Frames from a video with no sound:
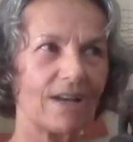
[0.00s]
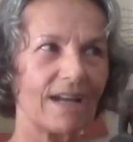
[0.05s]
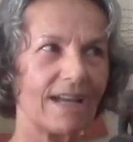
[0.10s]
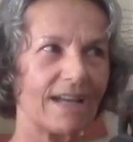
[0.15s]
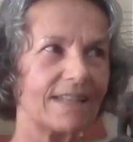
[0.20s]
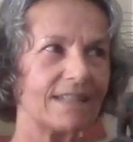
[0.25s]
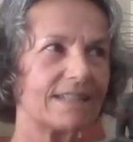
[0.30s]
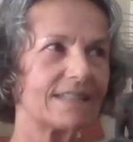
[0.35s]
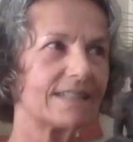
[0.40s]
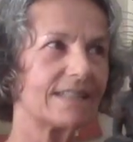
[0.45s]

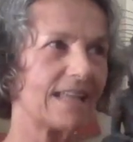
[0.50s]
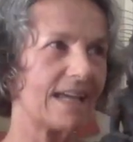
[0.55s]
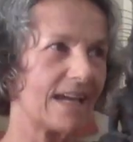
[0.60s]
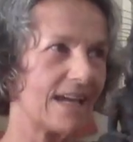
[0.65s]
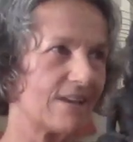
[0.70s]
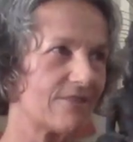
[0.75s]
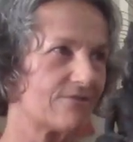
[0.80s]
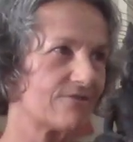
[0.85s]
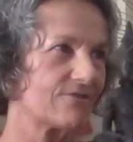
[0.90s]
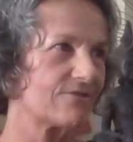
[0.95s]
I did
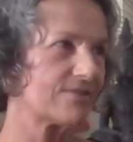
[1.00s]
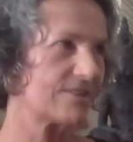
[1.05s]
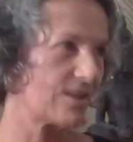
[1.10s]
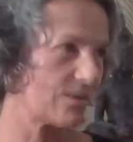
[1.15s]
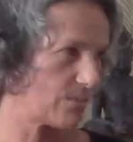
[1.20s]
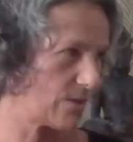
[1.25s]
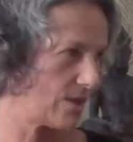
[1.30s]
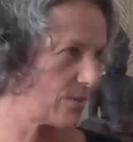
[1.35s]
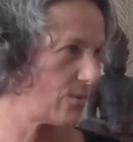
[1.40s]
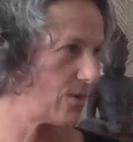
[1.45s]
life the
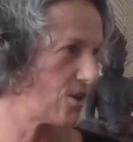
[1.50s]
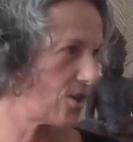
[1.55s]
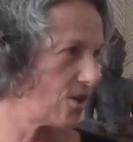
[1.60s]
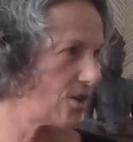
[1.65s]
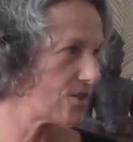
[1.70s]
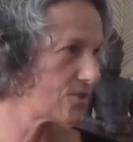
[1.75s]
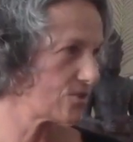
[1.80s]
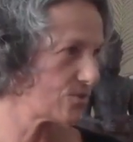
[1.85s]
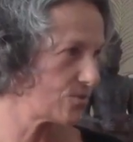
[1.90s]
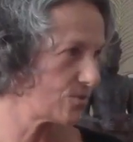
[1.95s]
way we
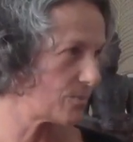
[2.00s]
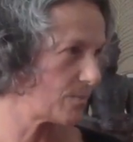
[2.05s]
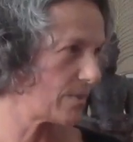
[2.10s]
all do,